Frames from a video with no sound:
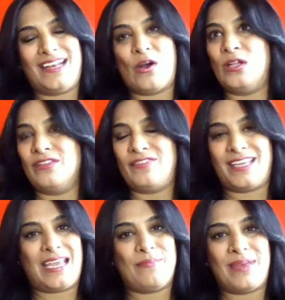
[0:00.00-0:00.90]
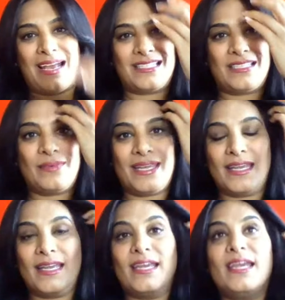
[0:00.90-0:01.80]
and all of it came back to
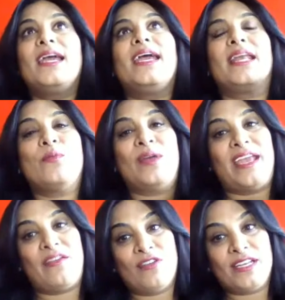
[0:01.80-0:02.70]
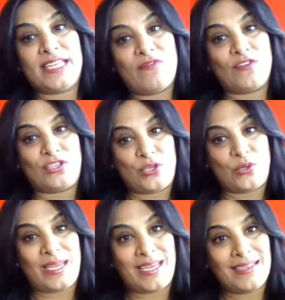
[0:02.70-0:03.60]
me. And I went every day for
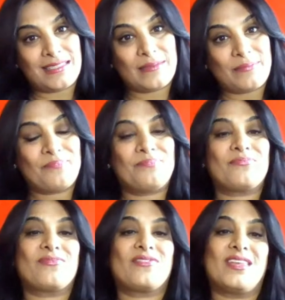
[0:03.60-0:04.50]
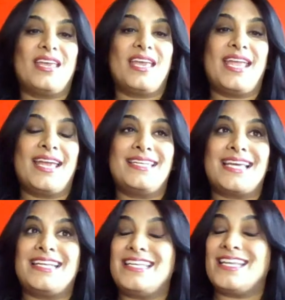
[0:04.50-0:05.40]
2 weeks.
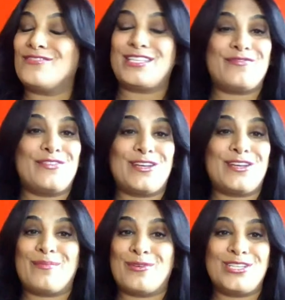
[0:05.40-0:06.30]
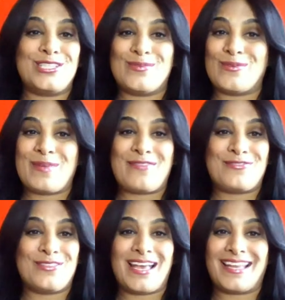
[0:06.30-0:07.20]
And I never set foot in an emergency room
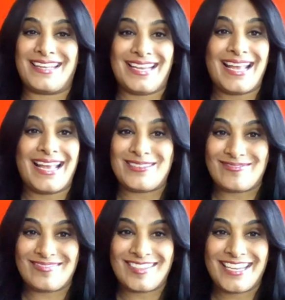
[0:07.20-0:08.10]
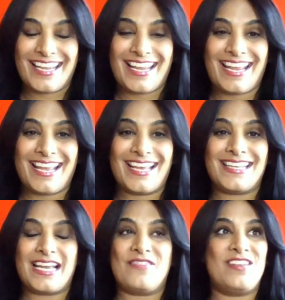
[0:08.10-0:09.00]
after that again.
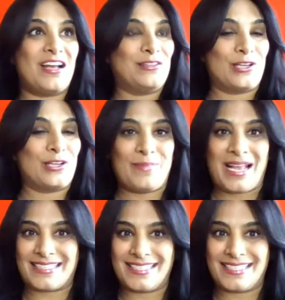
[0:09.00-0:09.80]
And I have not looked back